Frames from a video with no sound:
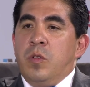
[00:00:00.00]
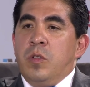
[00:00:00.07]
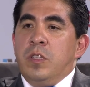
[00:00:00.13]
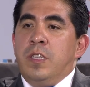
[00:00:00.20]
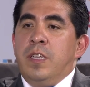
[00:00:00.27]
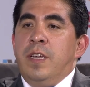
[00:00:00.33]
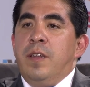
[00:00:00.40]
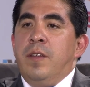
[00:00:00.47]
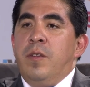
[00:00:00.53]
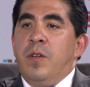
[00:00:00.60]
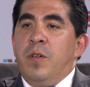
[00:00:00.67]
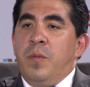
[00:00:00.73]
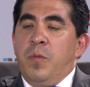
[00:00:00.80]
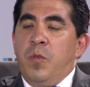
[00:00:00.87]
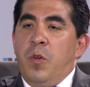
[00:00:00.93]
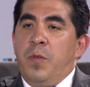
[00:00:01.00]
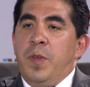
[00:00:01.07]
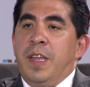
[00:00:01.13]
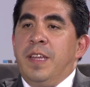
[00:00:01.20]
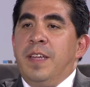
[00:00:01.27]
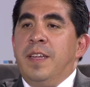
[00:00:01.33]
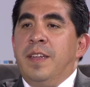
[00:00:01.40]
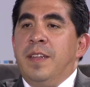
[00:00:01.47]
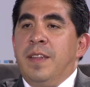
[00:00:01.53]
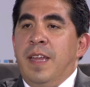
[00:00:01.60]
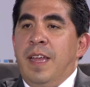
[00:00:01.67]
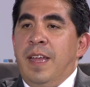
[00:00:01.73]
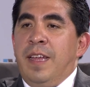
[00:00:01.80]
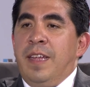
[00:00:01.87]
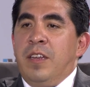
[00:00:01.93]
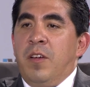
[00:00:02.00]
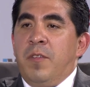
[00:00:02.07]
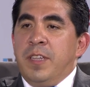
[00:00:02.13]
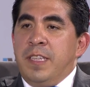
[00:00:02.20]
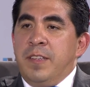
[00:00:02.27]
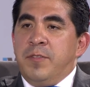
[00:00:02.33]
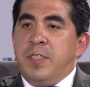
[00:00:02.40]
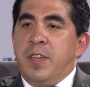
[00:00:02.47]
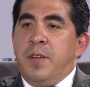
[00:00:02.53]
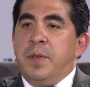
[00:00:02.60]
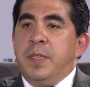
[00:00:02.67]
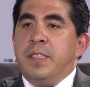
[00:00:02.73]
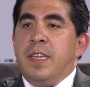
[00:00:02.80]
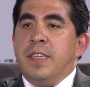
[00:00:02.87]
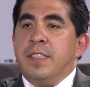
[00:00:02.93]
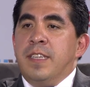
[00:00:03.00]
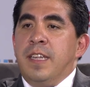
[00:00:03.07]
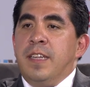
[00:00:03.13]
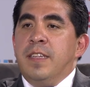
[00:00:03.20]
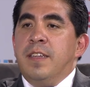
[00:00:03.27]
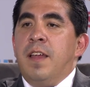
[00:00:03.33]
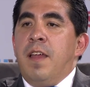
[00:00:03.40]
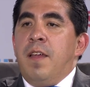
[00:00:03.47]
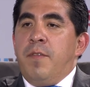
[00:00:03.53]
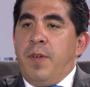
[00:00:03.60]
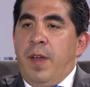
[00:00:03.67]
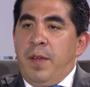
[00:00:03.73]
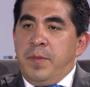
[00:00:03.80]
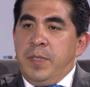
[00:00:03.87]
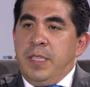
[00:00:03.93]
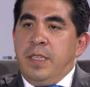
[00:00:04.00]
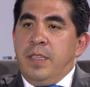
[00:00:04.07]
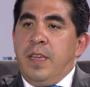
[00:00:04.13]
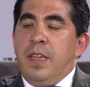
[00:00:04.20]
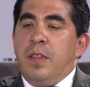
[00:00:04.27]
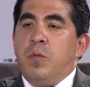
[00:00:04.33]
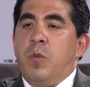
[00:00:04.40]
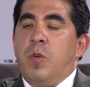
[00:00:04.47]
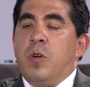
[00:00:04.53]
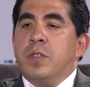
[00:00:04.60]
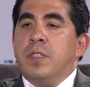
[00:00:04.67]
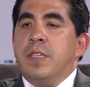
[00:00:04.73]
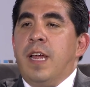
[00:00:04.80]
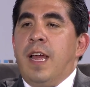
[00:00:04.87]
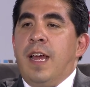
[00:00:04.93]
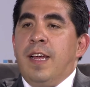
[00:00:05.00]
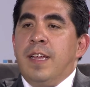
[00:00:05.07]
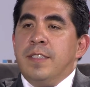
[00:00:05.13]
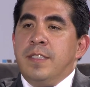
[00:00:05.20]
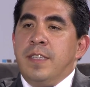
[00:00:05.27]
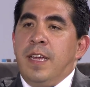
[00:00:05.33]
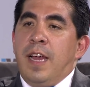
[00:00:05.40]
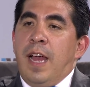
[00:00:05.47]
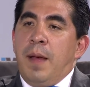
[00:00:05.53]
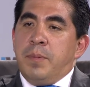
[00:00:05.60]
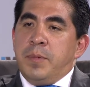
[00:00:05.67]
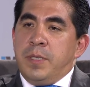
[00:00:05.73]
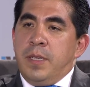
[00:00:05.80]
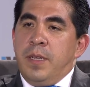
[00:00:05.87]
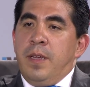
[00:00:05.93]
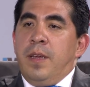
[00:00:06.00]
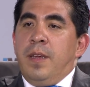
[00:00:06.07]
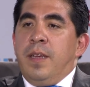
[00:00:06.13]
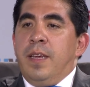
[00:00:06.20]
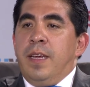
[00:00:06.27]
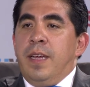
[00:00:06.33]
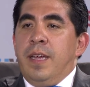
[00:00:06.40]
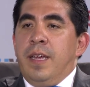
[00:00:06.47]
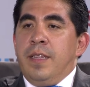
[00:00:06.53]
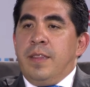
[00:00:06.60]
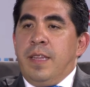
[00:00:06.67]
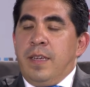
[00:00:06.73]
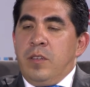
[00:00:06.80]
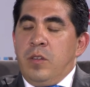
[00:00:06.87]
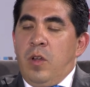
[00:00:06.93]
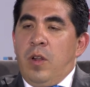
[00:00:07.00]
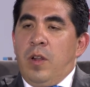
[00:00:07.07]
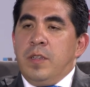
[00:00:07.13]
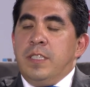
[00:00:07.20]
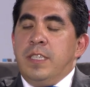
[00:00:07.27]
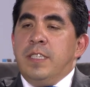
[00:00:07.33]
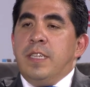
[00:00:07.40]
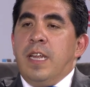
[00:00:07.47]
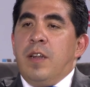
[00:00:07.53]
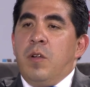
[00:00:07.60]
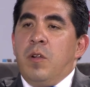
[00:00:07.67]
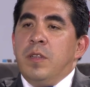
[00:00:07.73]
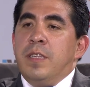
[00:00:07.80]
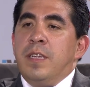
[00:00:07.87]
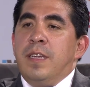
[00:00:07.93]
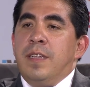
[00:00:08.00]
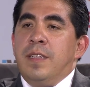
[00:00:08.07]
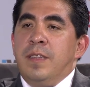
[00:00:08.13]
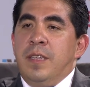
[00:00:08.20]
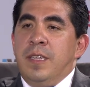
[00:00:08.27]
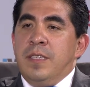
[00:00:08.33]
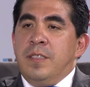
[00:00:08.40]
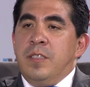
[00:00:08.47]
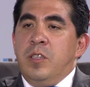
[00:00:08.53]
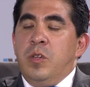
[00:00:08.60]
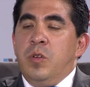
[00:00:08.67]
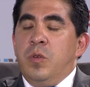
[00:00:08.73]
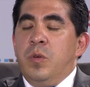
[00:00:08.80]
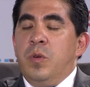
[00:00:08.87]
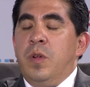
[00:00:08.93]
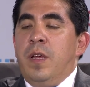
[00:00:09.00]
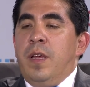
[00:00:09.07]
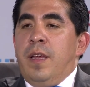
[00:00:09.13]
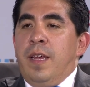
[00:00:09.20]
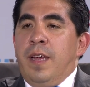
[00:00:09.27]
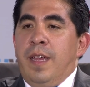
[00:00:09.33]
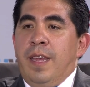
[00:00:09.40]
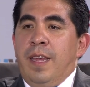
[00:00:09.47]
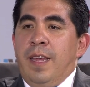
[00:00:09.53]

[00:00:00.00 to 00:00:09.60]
continue moving in the innovative services, the 5G networks, as the HAPS uh, technologies and all the, these new uh,